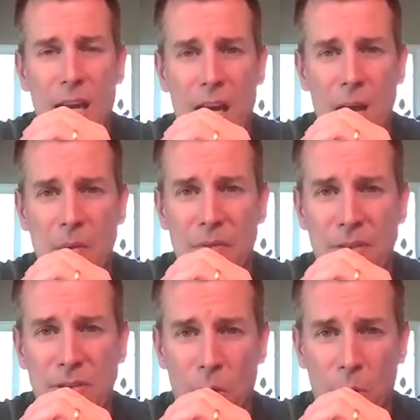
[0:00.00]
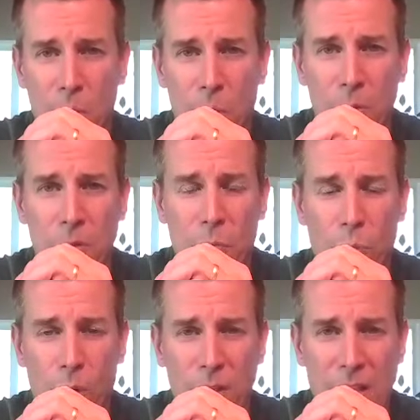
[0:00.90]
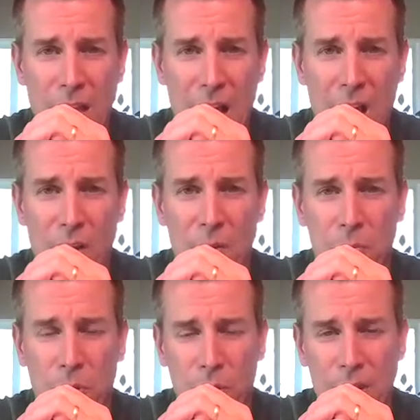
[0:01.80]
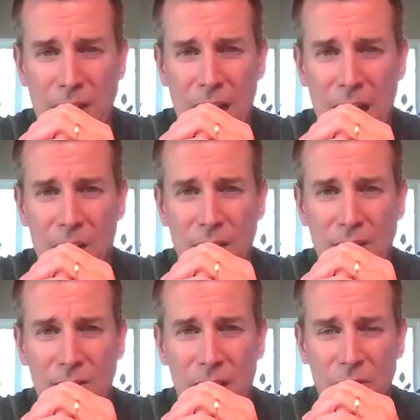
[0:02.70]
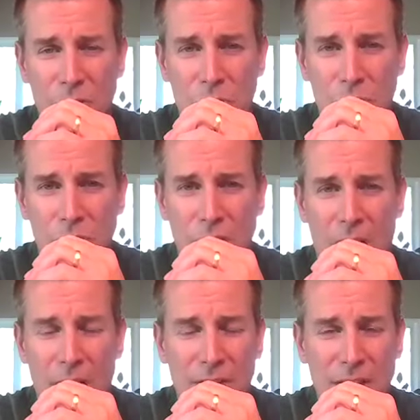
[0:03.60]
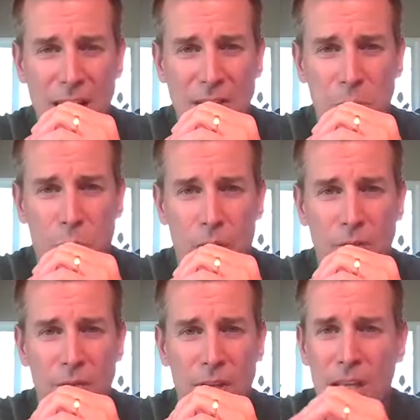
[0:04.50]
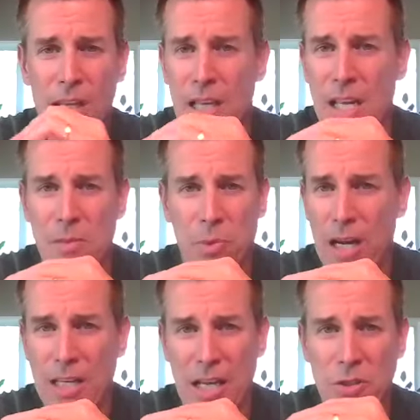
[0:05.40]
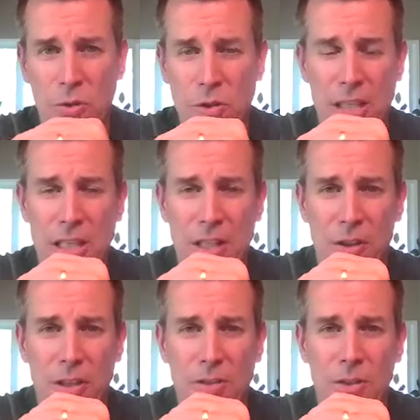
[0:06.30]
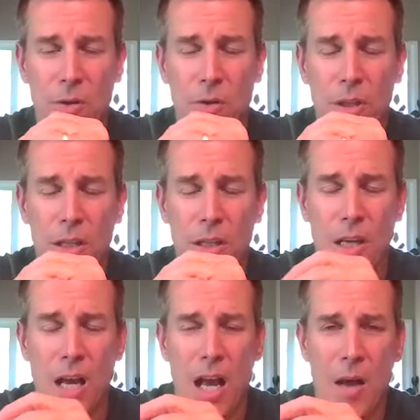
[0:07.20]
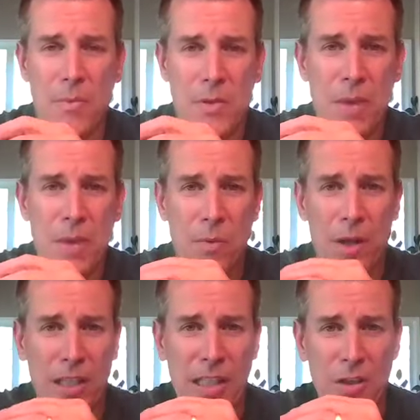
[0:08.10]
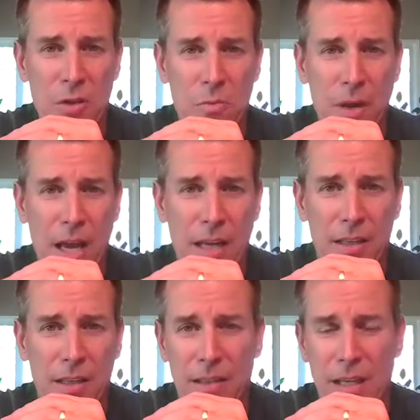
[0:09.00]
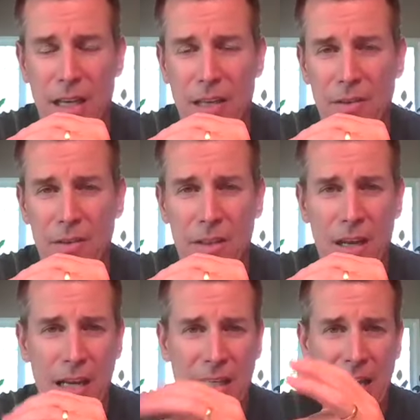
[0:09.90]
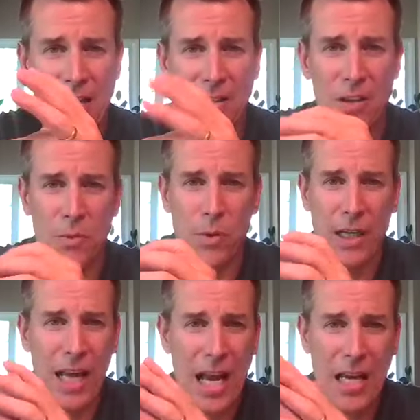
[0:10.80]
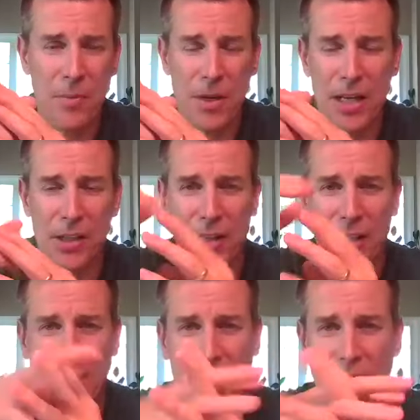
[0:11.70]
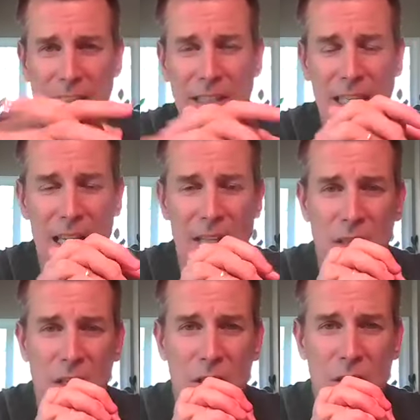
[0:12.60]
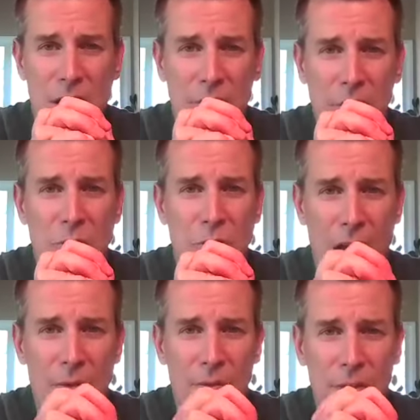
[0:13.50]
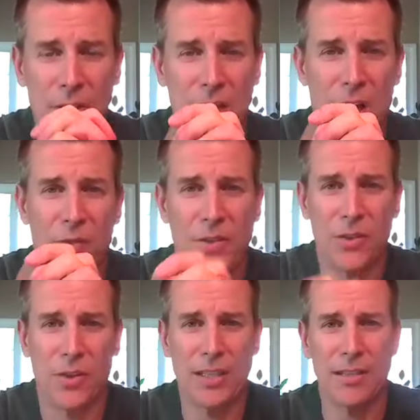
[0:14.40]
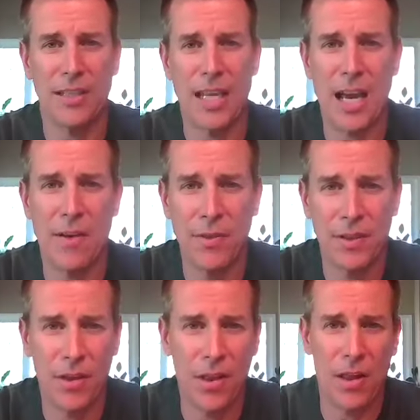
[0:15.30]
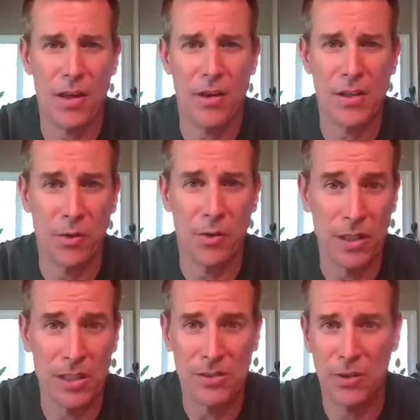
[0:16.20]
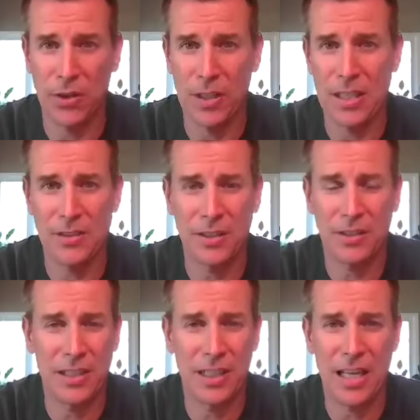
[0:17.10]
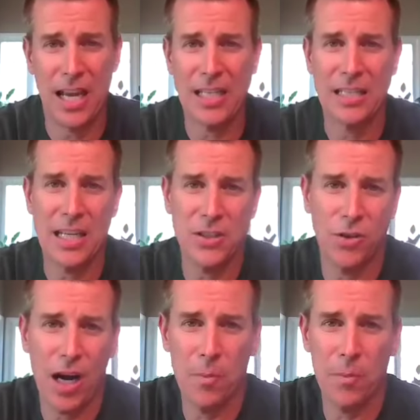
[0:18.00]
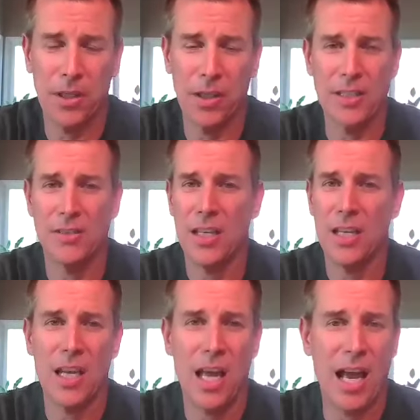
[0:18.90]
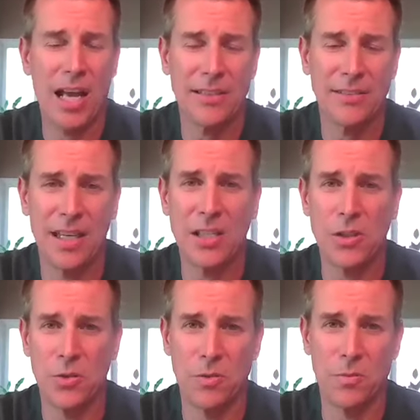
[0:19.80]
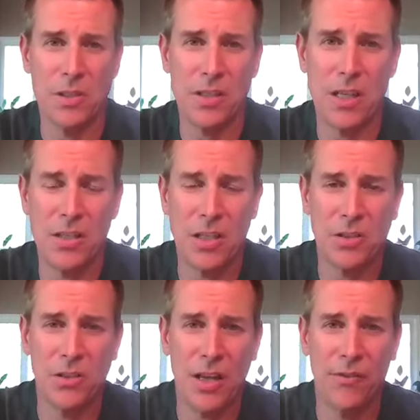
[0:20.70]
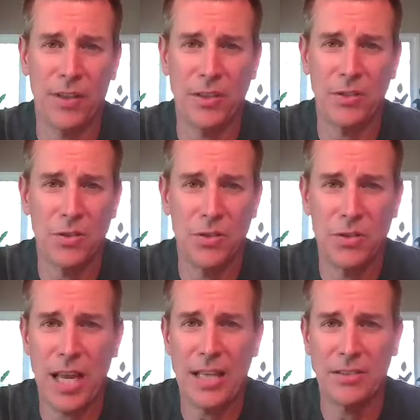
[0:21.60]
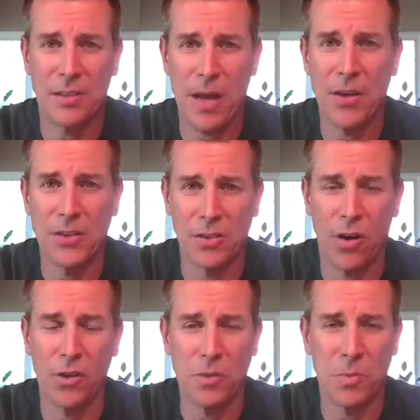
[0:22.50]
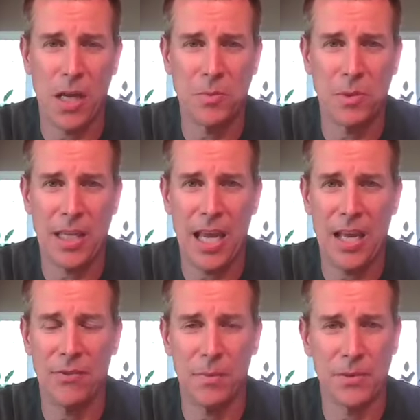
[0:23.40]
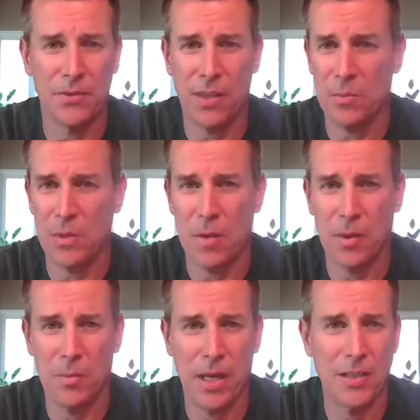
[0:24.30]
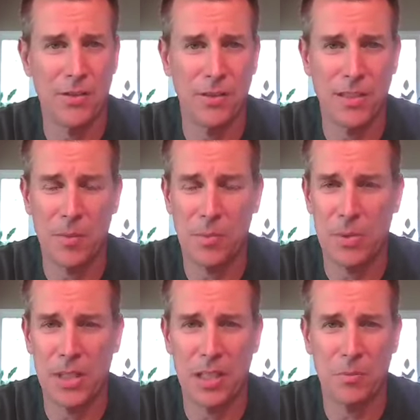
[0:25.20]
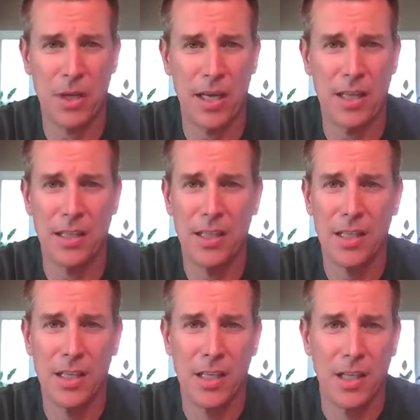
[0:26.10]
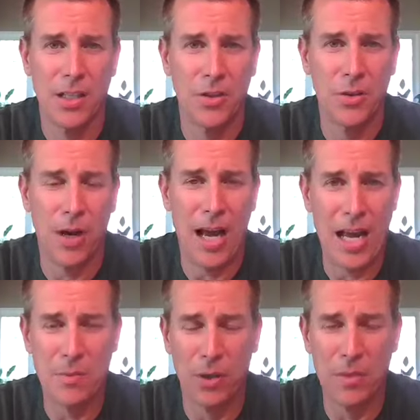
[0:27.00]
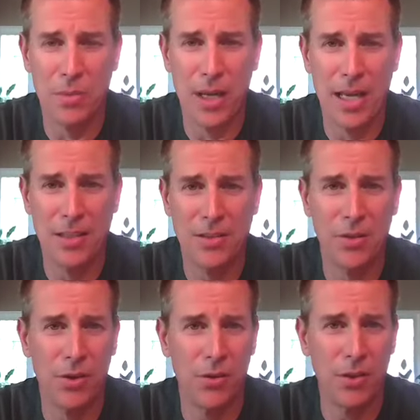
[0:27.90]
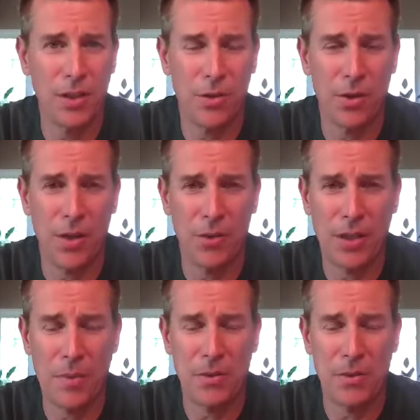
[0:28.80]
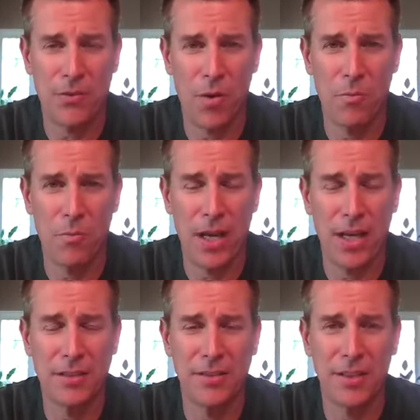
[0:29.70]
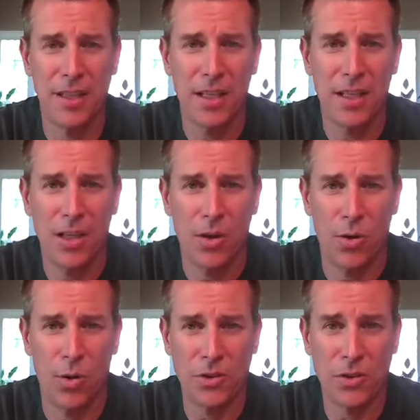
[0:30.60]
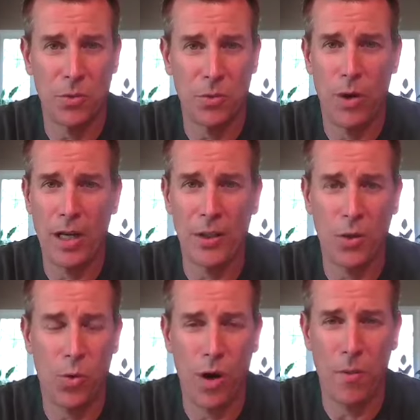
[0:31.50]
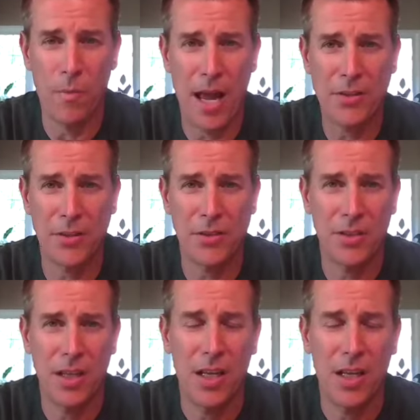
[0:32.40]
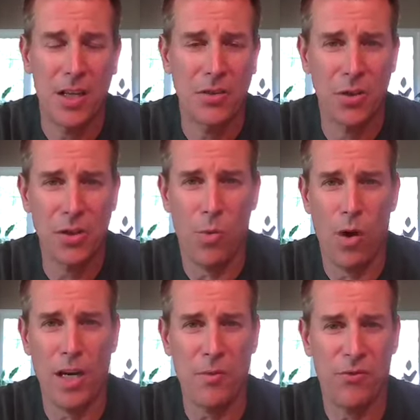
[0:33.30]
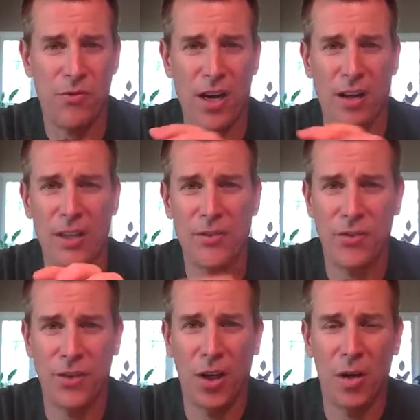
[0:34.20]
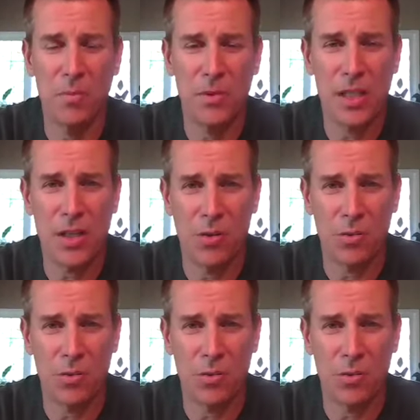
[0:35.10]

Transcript: If it's old and worn down and broken down and too soft and not supportive, it's probably not doing you any good. So you may want to get a new bed. And I can't tell you what kind of bed or anything like that to get. You have to go try them for yourself. It's great that they have at least 30 to 60 to 90-day trial periods. I say use them and definitely test them out as long as you possibly can, from a sleep number bed to a Tempur-Pedic bed to a hybrid bed to other types of foam beds, or just a regular coil mattress. So you want it fairly firm,